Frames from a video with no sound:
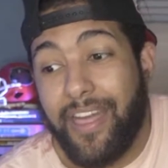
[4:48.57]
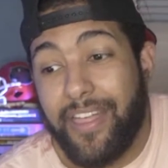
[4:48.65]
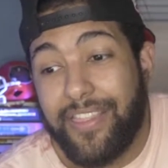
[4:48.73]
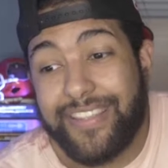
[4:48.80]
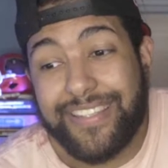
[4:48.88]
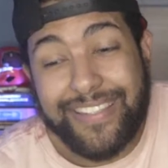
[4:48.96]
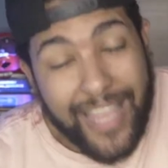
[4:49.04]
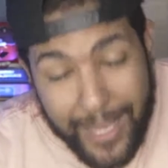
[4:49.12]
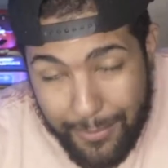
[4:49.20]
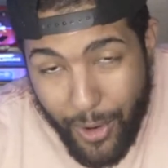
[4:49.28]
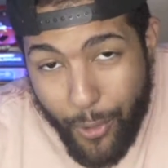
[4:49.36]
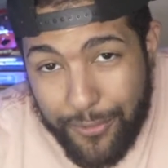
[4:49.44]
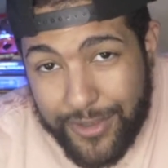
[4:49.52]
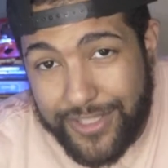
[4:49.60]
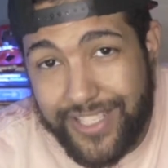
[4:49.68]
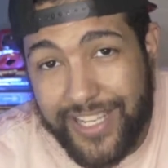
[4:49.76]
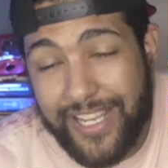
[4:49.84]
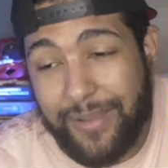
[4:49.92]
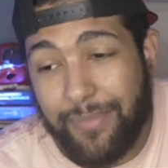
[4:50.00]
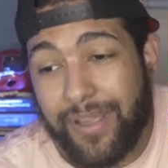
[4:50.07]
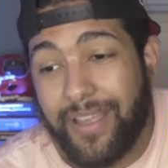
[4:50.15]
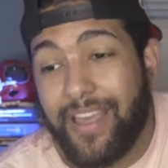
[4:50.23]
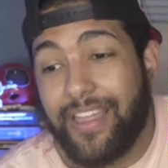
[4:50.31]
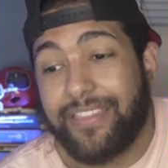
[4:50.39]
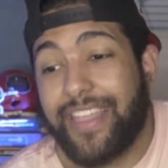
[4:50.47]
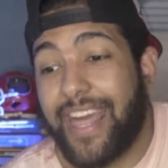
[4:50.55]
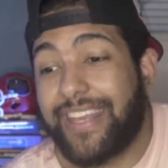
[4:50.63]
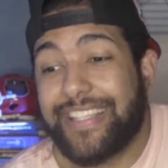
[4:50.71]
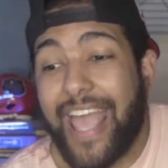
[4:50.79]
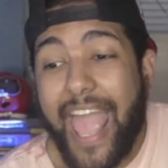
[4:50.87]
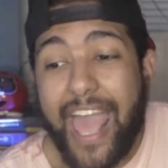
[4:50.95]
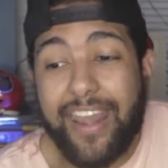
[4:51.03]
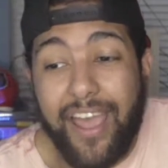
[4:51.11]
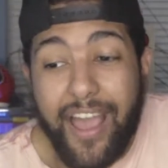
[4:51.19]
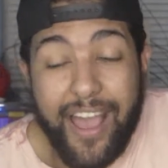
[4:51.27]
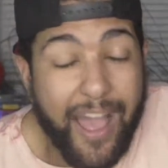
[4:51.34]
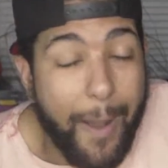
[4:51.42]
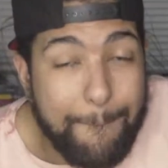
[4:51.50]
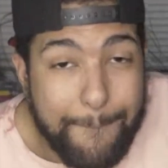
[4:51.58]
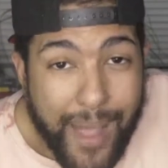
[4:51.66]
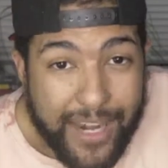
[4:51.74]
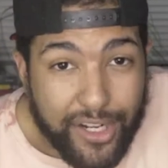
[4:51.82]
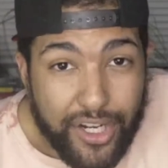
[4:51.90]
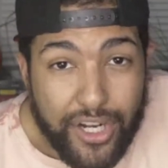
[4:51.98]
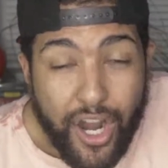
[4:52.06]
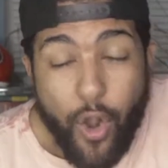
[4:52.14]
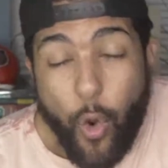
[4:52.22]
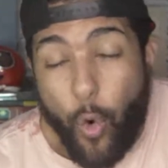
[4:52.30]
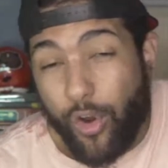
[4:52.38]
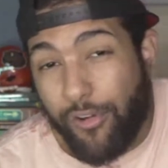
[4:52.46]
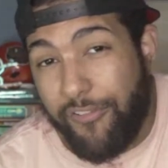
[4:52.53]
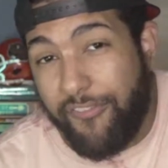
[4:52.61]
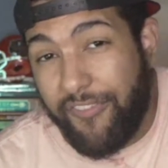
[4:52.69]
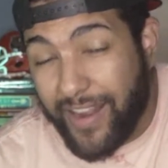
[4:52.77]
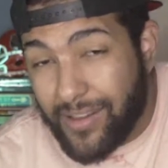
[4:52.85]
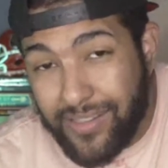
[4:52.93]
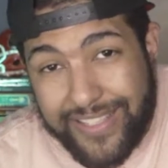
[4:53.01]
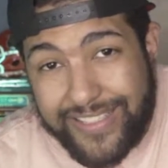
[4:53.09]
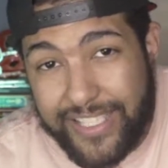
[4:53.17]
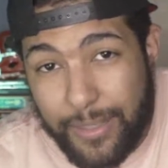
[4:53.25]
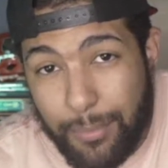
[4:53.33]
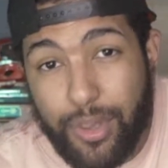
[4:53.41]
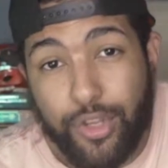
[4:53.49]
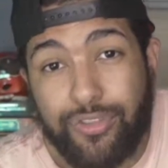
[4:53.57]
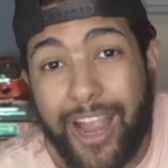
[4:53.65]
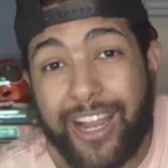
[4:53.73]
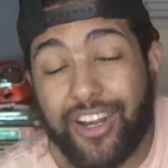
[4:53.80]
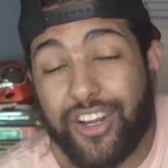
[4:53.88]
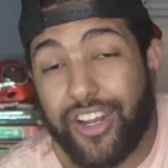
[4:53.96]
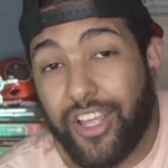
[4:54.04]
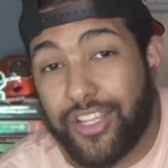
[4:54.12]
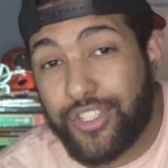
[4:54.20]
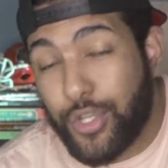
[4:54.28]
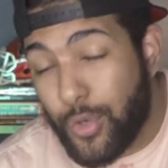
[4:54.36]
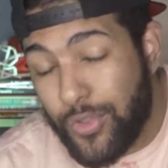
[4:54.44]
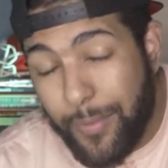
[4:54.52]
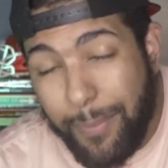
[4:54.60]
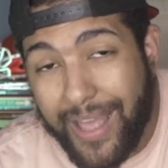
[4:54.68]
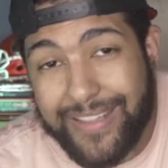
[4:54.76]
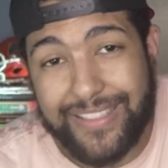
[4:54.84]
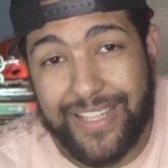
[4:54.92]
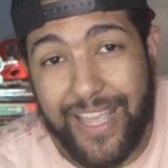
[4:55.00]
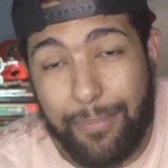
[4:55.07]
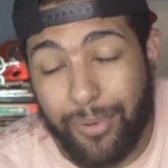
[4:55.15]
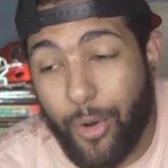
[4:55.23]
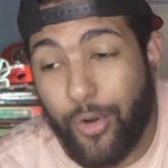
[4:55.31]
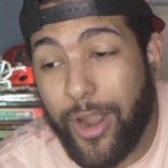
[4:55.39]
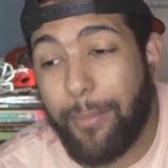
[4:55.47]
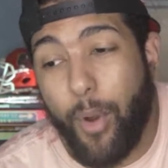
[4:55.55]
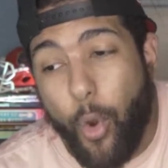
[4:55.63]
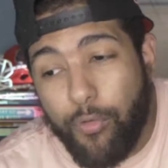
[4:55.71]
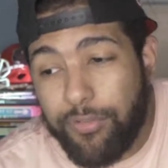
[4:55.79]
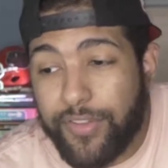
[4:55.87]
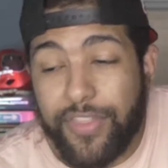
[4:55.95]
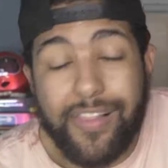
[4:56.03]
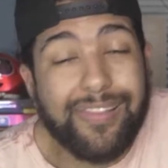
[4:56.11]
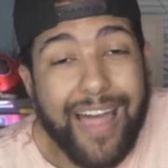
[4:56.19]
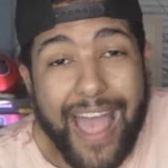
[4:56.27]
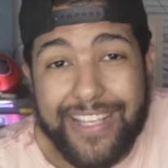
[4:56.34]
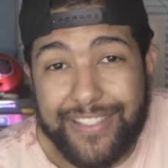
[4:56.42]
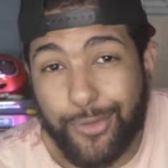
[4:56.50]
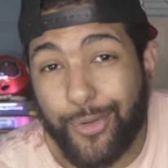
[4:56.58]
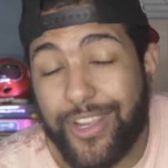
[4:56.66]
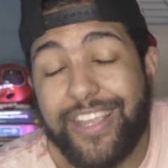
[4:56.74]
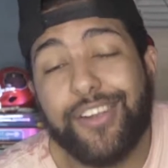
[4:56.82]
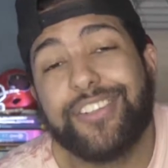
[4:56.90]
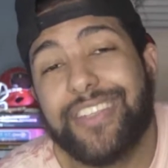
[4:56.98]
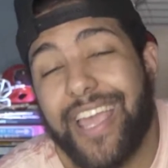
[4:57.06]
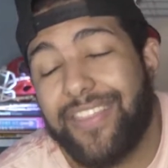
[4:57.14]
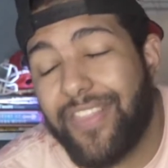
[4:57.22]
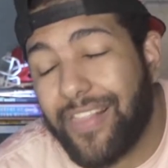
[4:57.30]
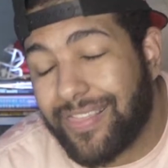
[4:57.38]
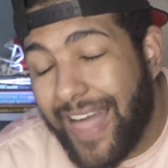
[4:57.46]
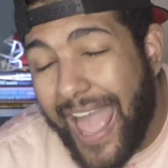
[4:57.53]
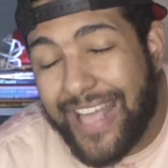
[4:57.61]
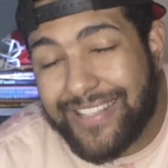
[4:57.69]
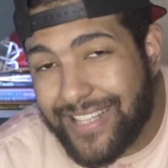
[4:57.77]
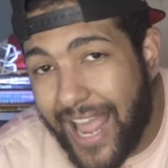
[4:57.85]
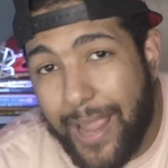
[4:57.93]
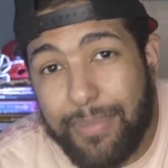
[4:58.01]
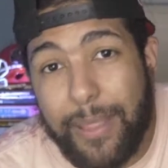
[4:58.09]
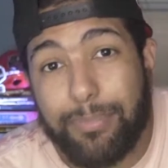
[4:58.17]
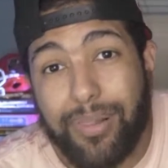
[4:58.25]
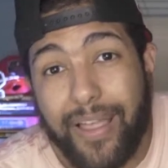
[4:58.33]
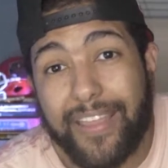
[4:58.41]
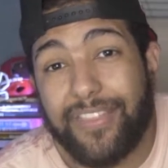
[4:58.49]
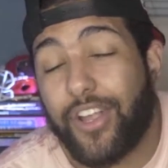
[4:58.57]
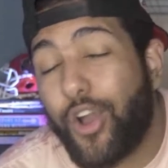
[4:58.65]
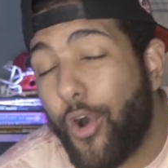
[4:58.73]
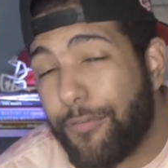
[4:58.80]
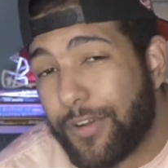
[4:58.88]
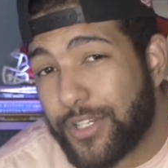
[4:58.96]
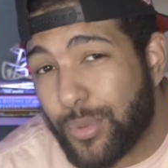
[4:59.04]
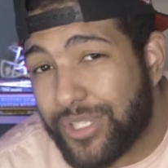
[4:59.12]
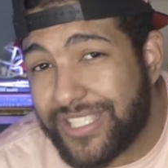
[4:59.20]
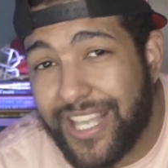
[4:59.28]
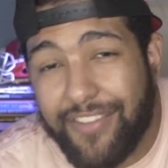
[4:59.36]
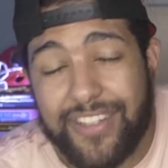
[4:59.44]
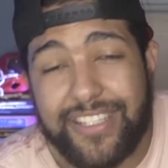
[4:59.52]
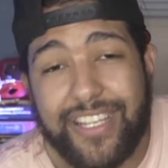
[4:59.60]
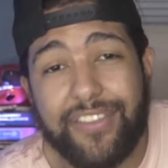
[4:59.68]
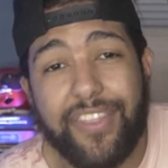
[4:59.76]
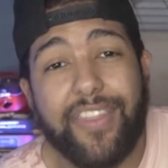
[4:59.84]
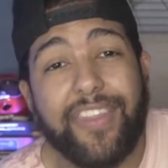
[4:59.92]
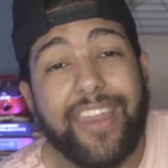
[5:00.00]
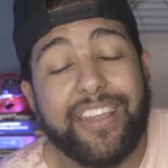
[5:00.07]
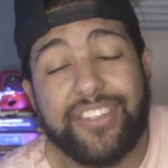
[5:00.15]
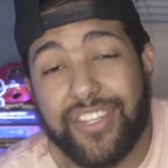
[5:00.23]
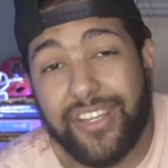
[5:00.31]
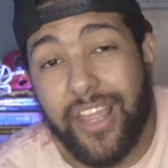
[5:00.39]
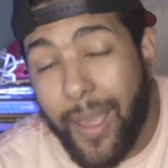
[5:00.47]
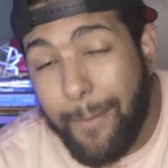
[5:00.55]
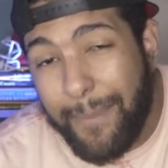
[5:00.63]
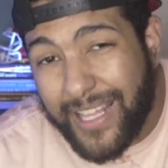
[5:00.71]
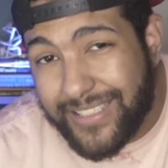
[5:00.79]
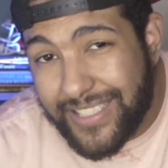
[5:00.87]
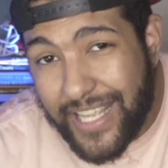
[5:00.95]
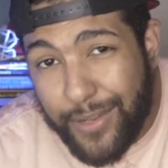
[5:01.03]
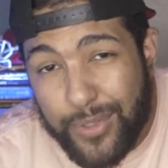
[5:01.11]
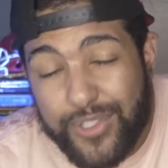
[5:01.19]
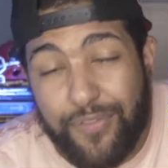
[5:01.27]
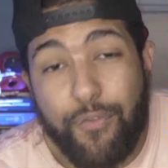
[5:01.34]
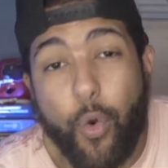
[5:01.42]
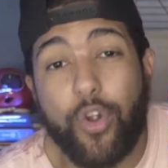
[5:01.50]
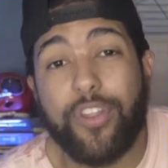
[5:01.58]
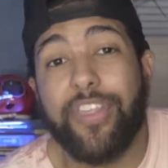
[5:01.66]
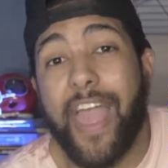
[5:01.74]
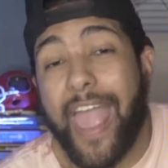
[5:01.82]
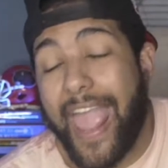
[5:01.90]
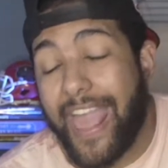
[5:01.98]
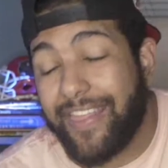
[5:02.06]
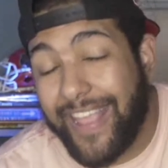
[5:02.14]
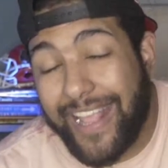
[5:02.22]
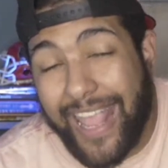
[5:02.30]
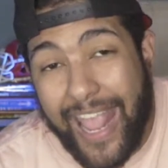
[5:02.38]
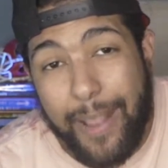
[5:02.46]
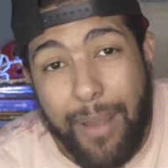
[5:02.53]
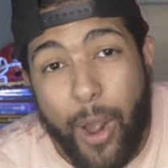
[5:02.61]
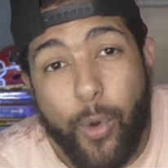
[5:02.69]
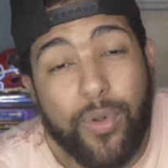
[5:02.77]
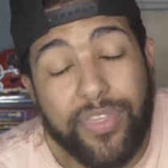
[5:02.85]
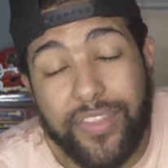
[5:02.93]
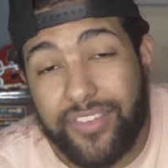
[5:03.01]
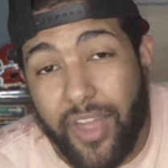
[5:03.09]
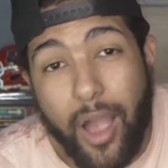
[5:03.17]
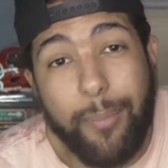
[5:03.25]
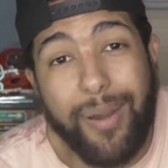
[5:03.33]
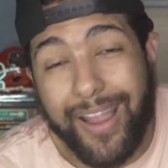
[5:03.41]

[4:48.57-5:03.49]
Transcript: The same Gophers team that has had a better or fairly similar record to the Penn State program over the last 3 years. And the last time they played, the Gophers were 17th in the nation, Penn State was fourth, and they came out with the dub